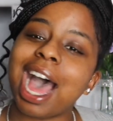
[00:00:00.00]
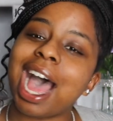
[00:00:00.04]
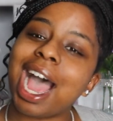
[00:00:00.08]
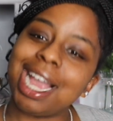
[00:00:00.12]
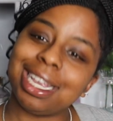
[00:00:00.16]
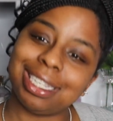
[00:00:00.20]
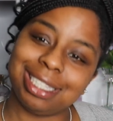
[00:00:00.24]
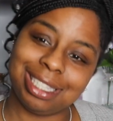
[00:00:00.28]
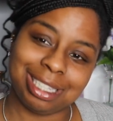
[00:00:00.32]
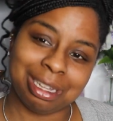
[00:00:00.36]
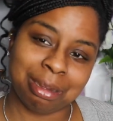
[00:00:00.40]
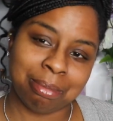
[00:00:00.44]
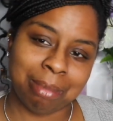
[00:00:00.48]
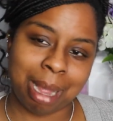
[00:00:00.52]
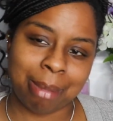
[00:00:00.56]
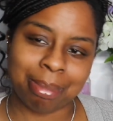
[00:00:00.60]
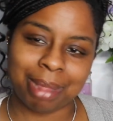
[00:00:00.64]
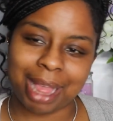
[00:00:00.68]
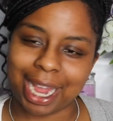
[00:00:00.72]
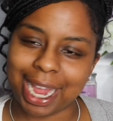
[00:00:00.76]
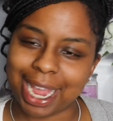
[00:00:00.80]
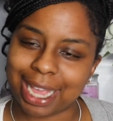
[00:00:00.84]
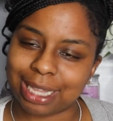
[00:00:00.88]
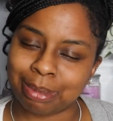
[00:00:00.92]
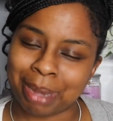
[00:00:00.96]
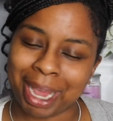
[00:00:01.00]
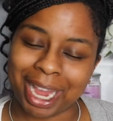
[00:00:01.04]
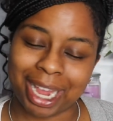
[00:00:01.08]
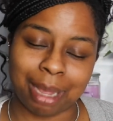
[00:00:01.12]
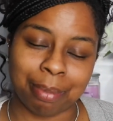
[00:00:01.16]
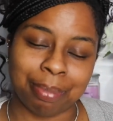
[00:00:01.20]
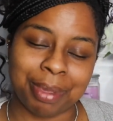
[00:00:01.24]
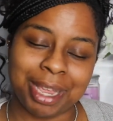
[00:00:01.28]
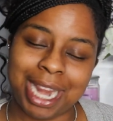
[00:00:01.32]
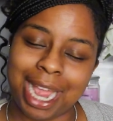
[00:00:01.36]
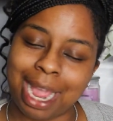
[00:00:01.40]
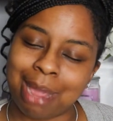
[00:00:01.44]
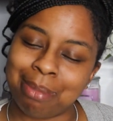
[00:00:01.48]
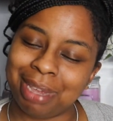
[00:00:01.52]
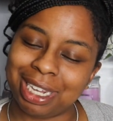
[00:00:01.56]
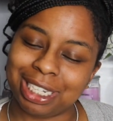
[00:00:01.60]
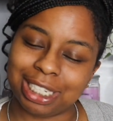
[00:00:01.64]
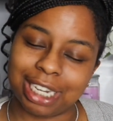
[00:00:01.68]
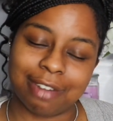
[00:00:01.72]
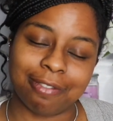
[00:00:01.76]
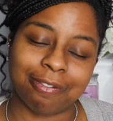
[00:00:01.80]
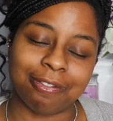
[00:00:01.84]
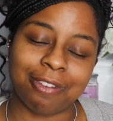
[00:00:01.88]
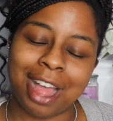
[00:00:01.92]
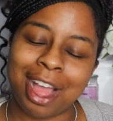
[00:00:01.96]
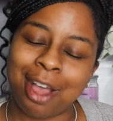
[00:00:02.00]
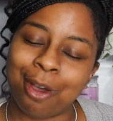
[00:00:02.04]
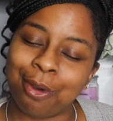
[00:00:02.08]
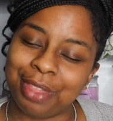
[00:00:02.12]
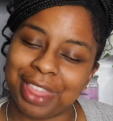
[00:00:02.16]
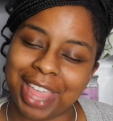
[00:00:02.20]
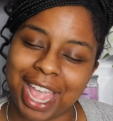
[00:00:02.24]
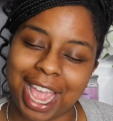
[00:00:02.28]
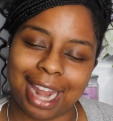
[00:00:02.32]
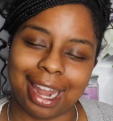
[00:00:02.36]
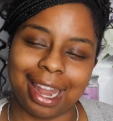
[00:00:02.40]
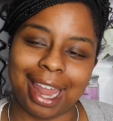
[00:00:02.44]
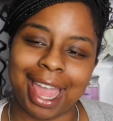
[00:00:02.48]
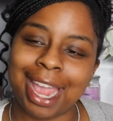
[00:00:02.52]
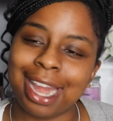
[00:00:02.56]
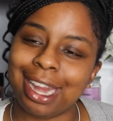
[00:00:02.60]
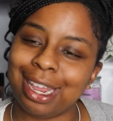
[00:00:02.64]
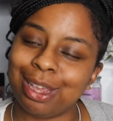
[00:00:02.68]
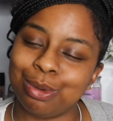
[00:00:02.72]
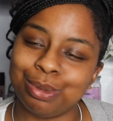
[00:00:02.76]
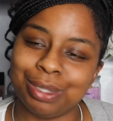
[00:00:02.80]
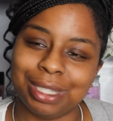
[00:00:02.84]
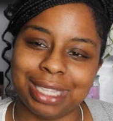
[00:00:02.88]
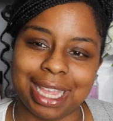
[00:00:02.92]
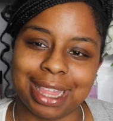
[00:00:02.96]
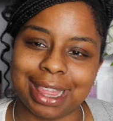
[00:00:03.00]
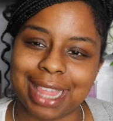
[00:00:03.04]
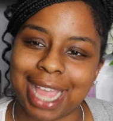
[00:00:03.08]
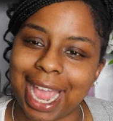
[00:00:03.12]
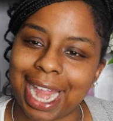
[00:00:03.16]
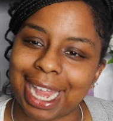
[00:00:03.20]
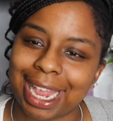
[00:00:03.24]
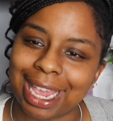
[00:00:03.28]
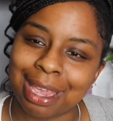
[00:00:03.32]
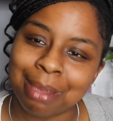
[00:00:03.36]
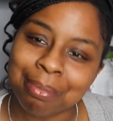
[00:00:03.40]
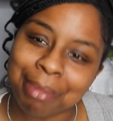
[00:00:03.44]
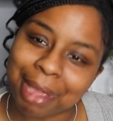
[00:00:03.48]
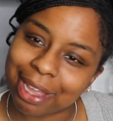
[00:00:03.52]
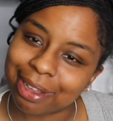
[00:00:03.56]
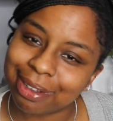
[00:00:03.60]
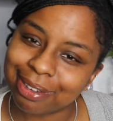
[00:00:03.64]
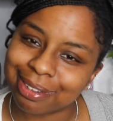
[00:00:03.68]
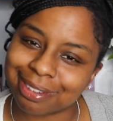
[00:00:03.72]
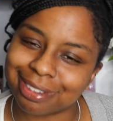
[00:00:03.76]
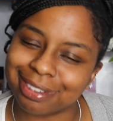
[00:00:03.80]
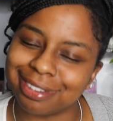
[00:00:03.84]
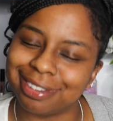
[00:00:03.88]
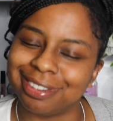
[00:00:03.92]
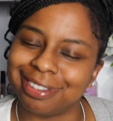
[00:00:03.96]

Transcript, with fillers: I stuck my black ass back up in that bitch and found that lady who sent that email.